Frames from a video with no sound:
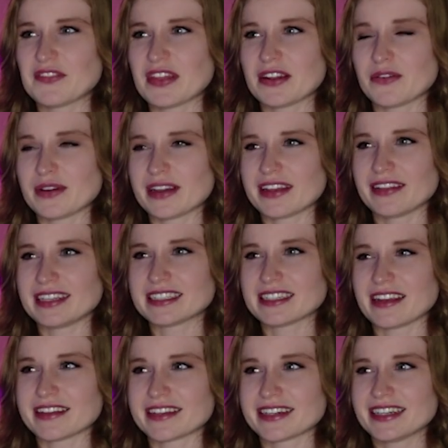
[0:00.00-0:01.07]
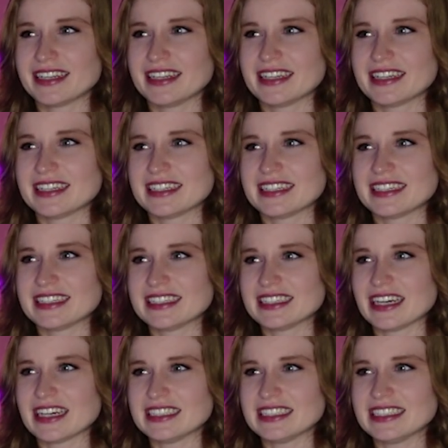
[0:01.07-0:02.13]
If they don't kill each other.
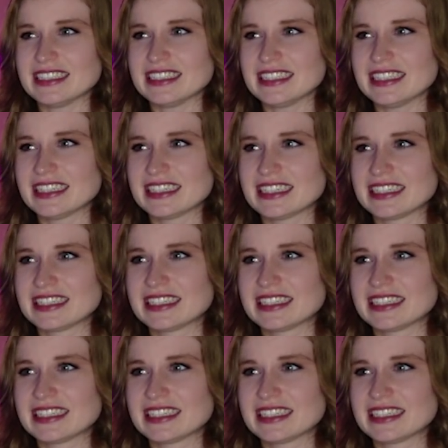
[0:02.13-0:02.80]
Oh.